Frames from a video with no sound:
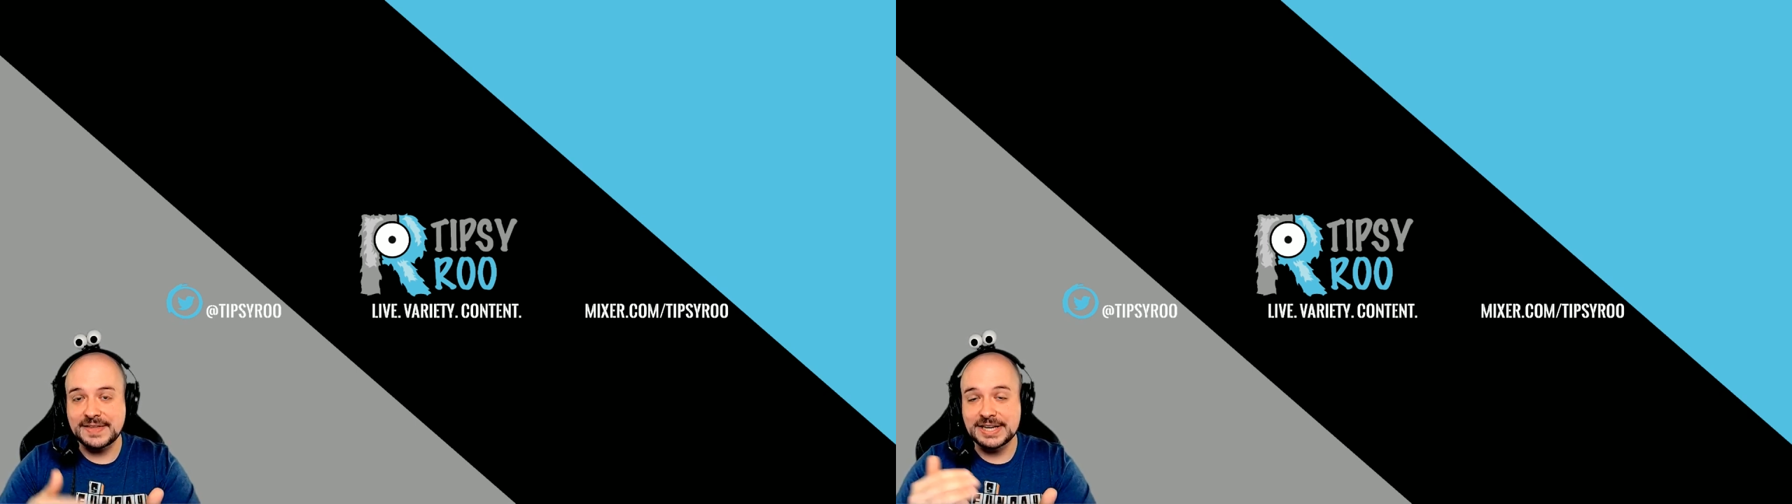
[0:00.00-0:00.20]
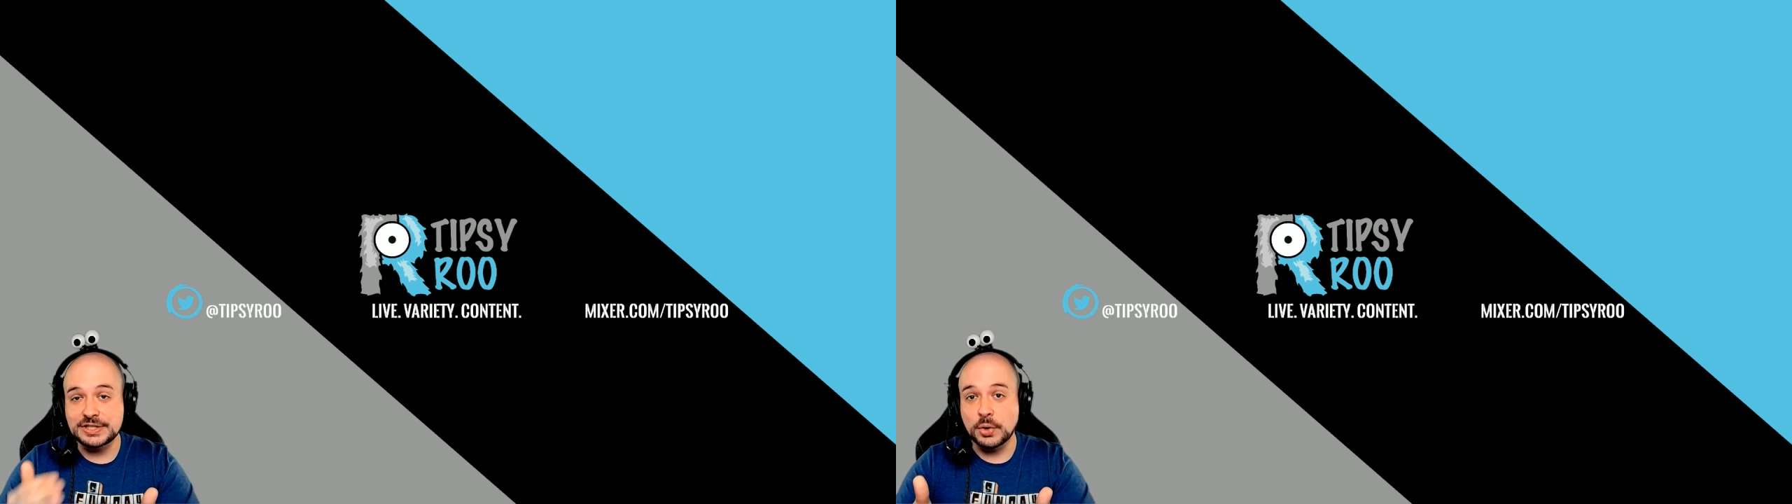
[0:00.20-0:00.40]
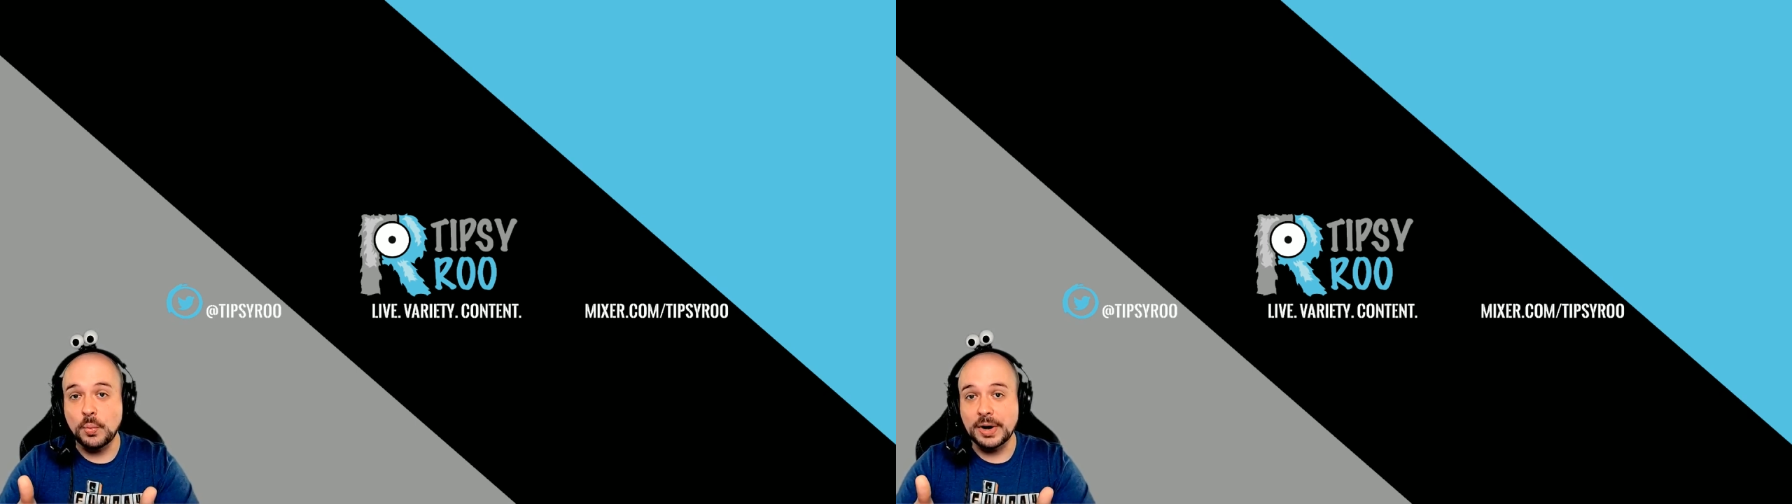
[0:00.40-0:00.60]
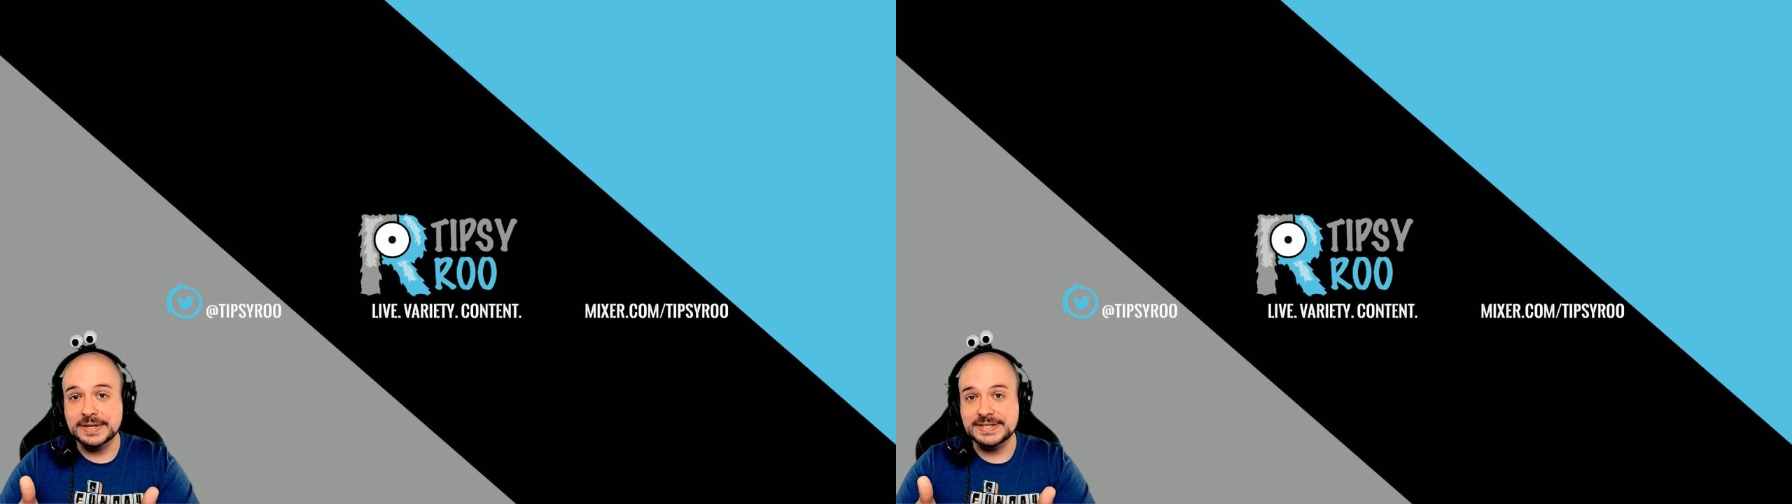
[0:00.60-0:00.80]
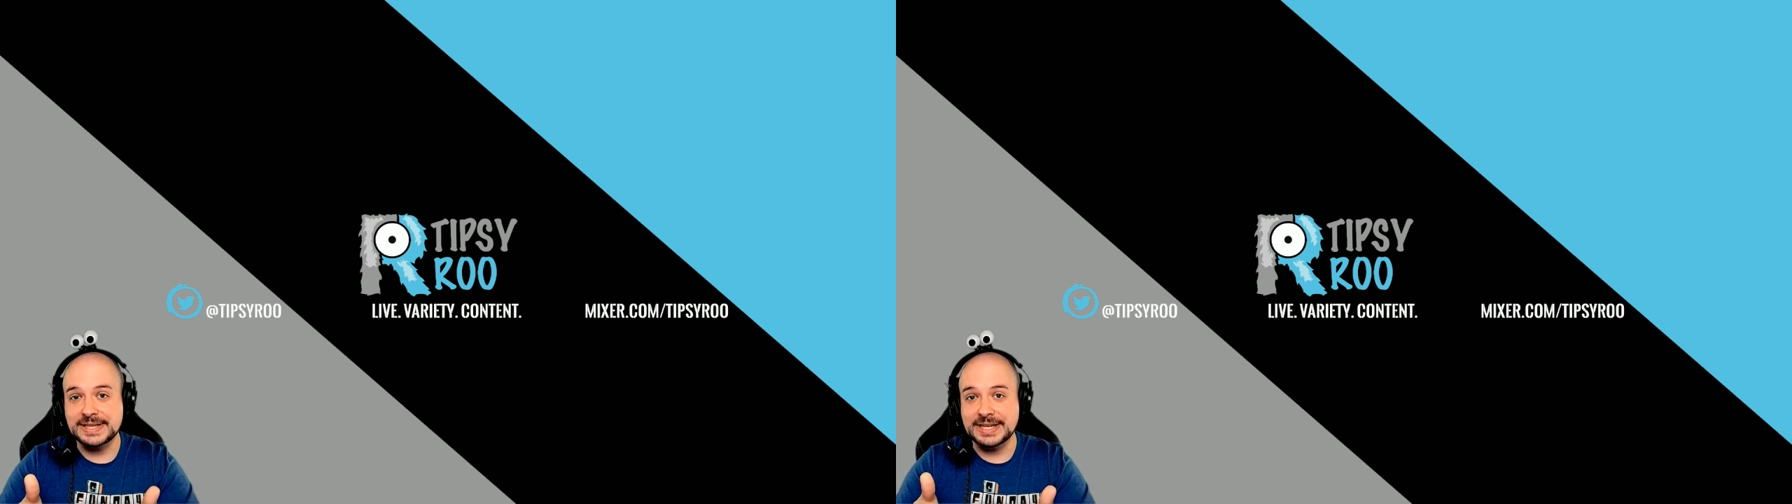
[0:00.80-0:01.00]
they don't want
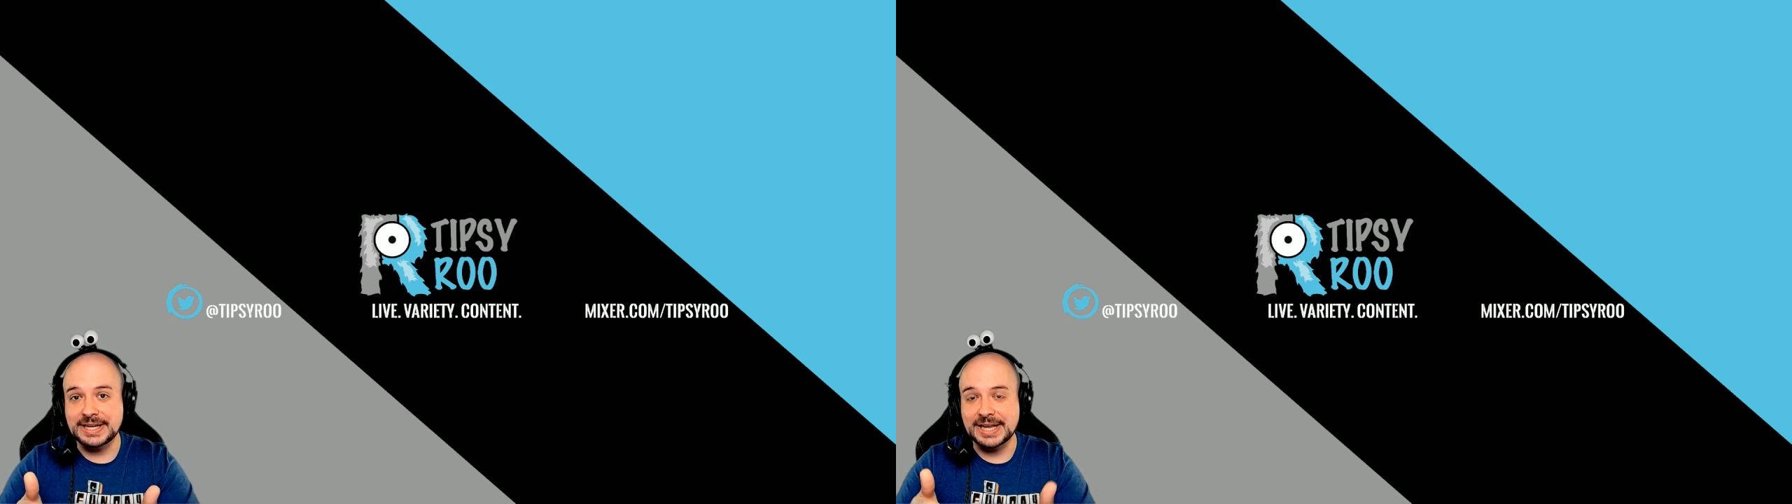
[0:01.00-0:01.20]
to see,